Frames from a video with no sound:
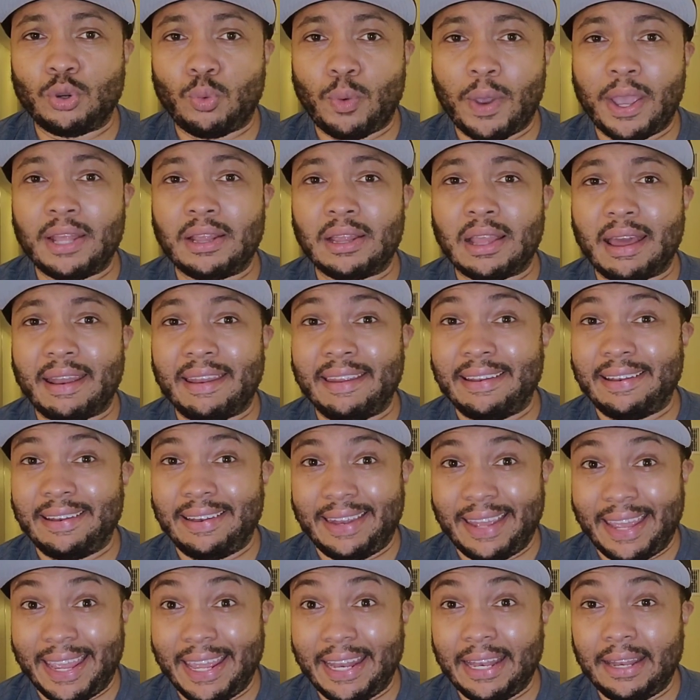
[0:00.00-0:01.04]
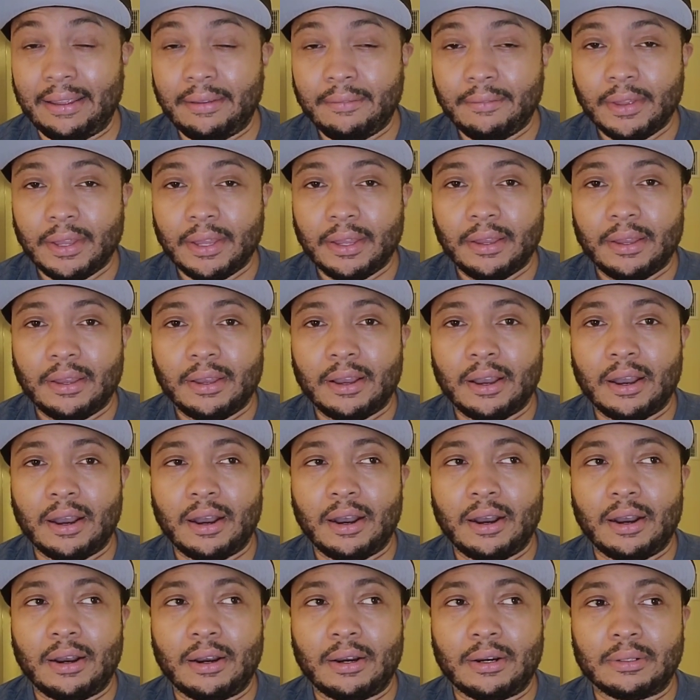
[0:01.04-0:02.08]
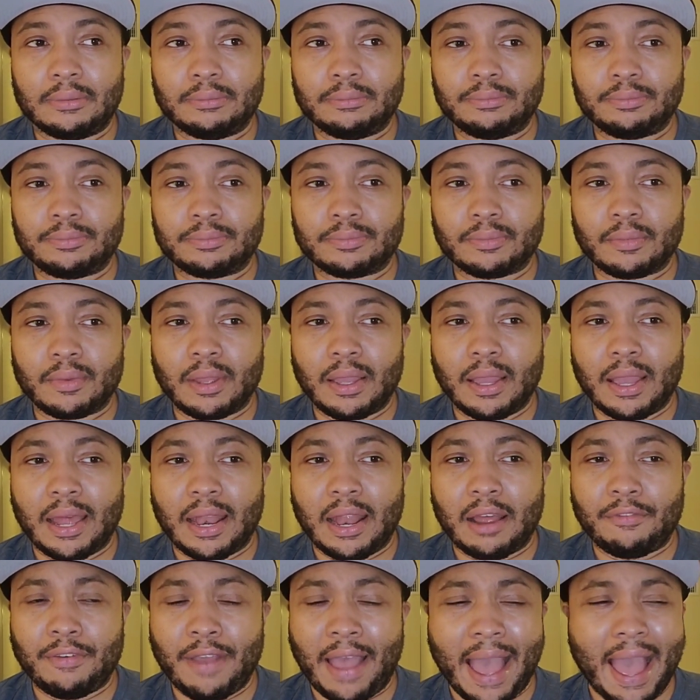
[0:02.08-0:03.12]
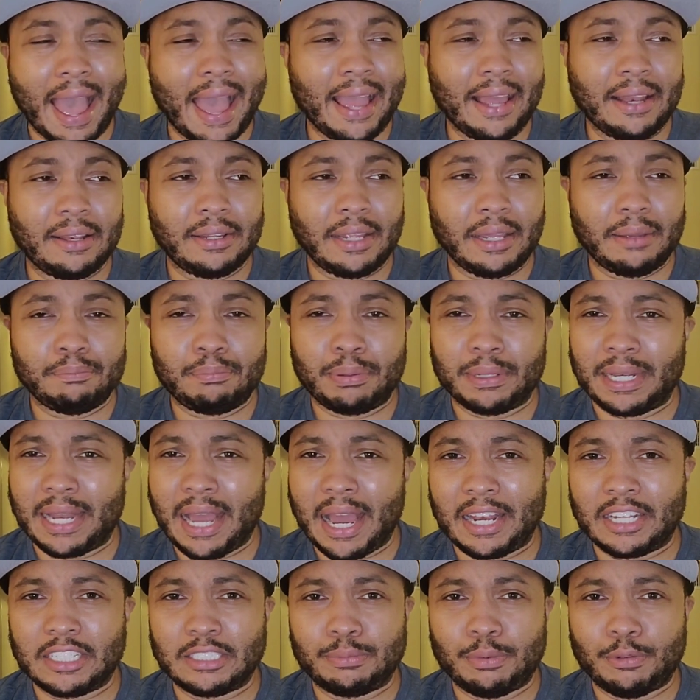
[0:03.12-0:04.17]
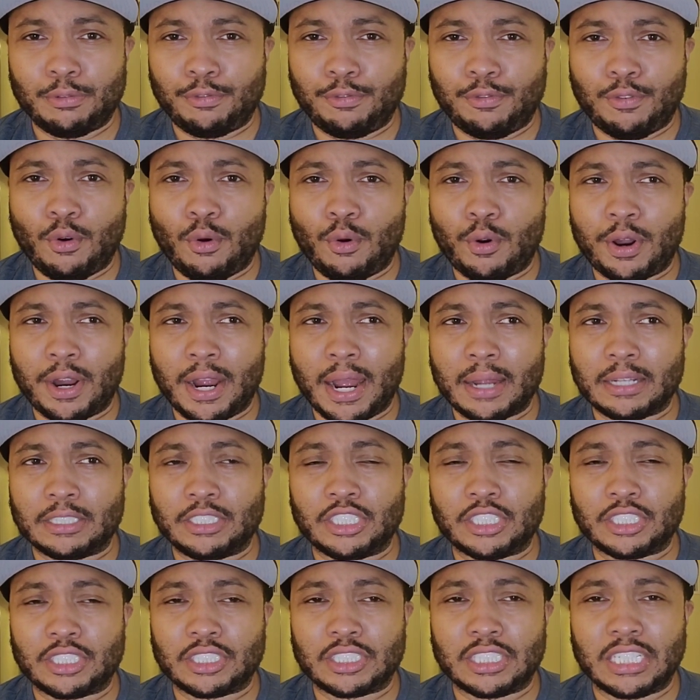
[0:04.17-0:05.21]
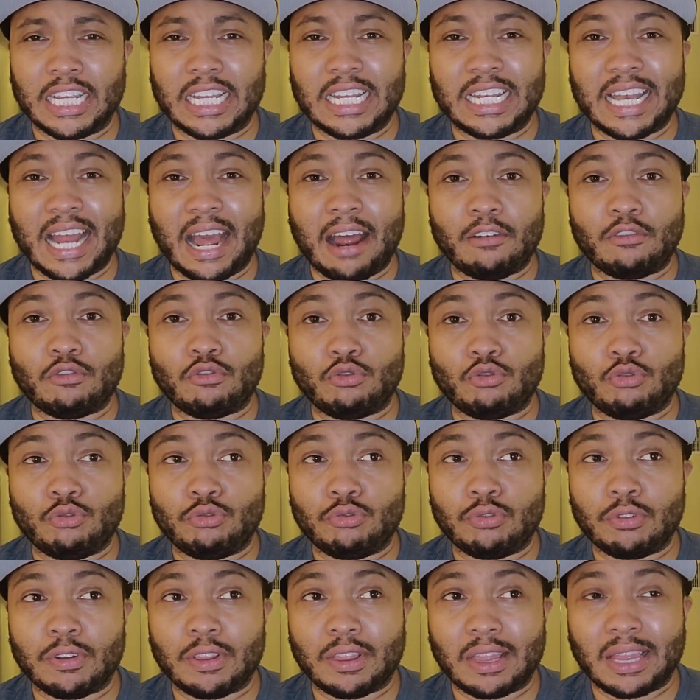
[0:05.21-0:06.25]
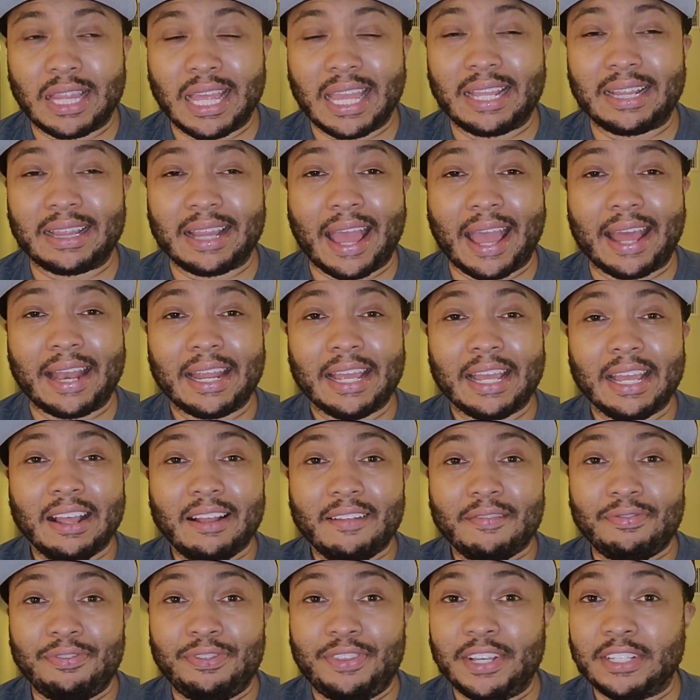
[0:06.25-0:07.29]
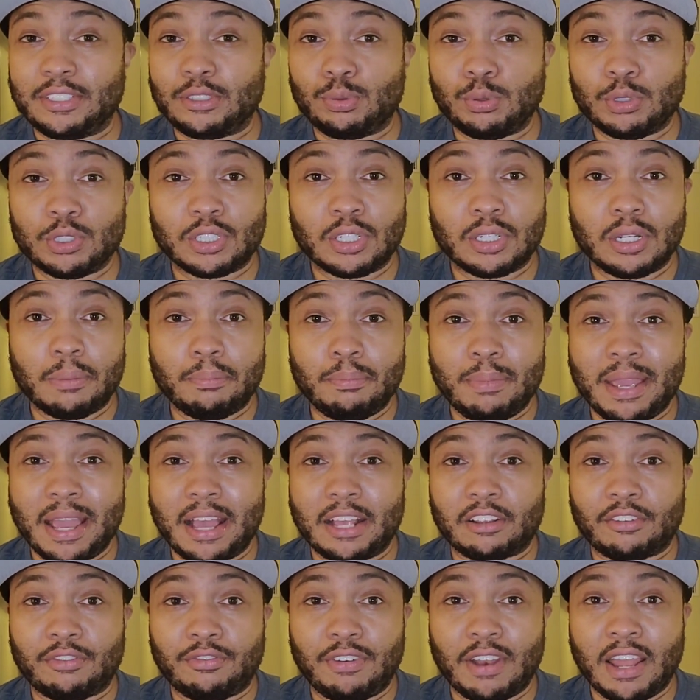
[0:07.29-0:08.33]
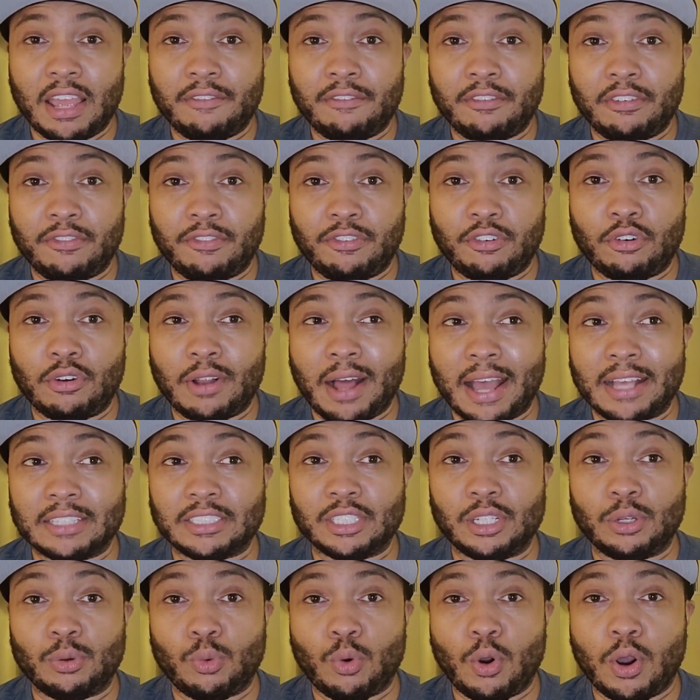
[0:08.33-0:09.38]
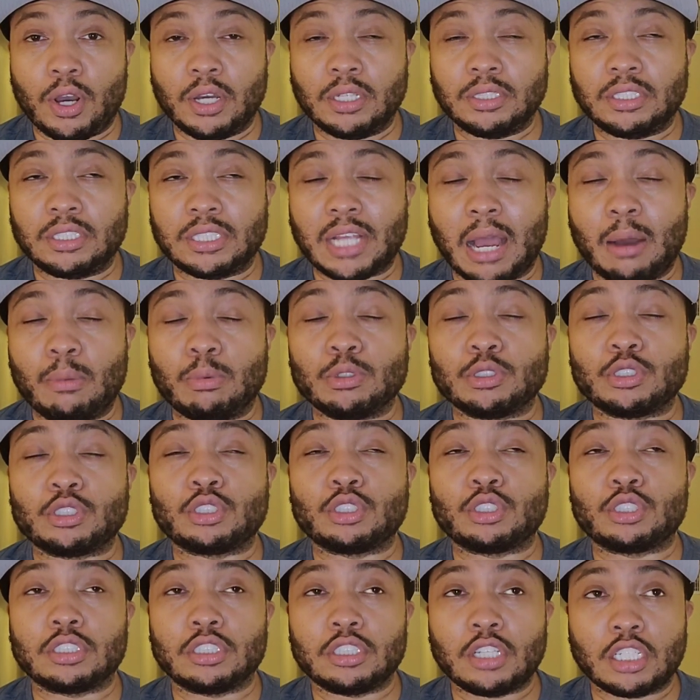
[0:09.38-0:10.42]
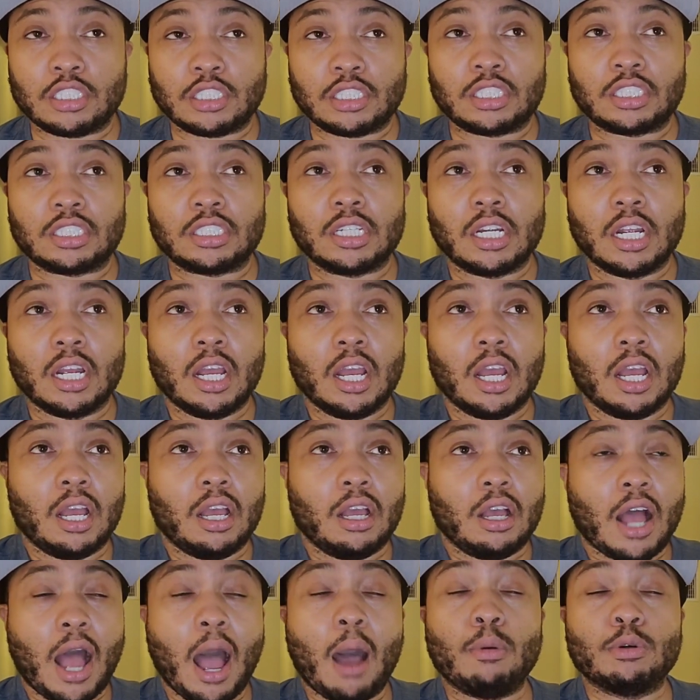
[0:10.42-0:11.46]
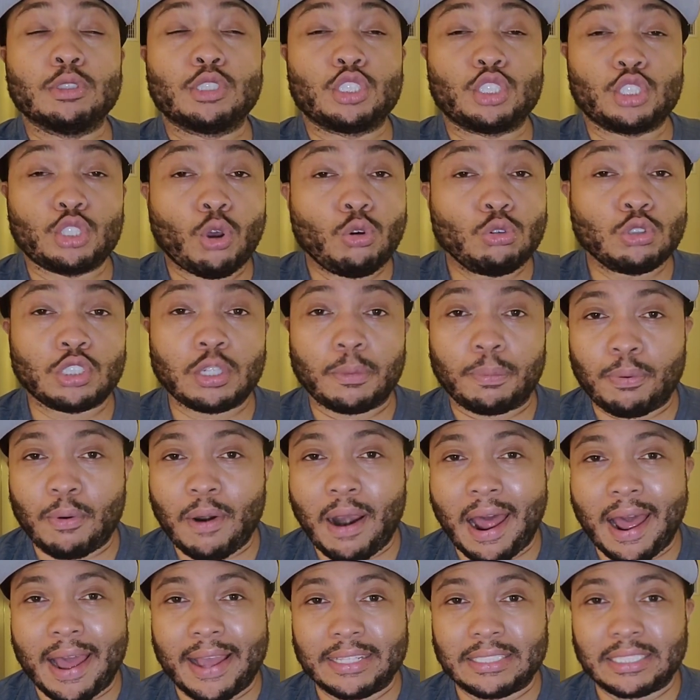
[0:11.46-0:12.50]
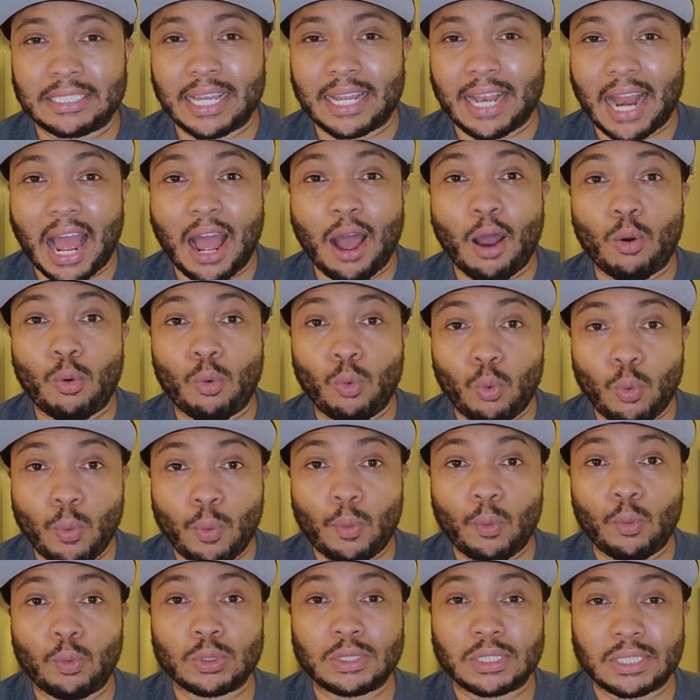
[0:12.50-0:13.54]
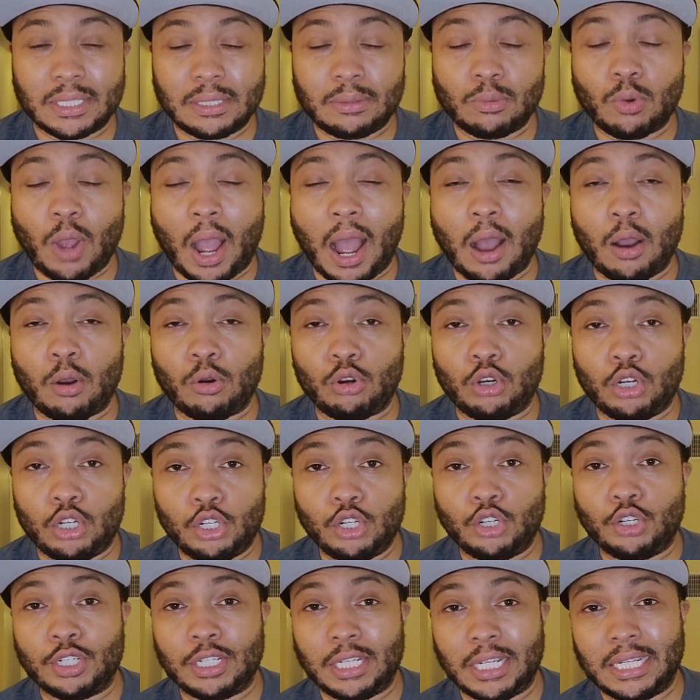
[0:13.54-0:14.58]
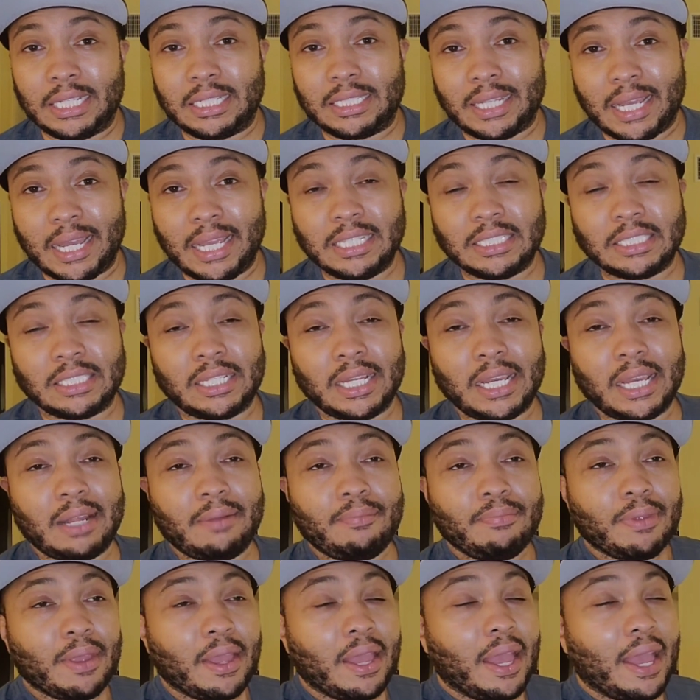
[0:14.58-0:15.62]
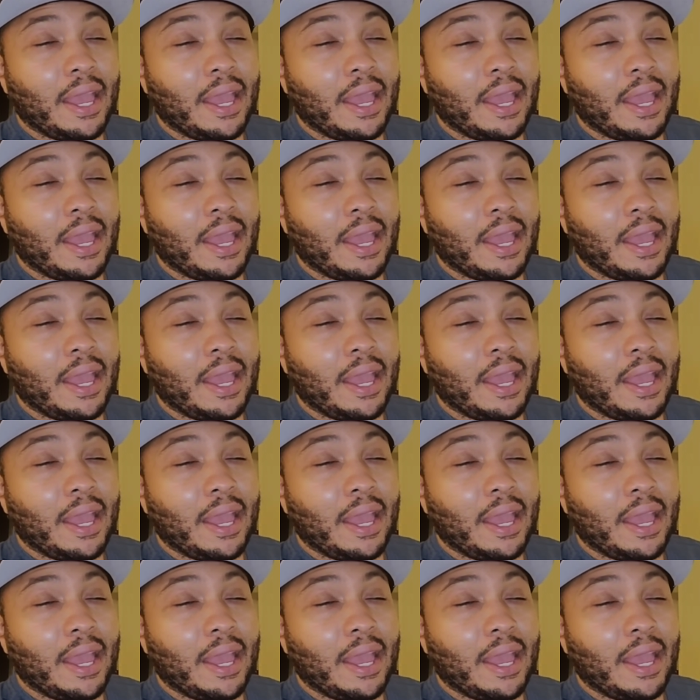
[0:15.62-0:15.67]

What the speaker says: the way that it did. And I've had empanadas before. I just did not think that this was going to be as flavorful as it was. I was so surprised at how good it tasted.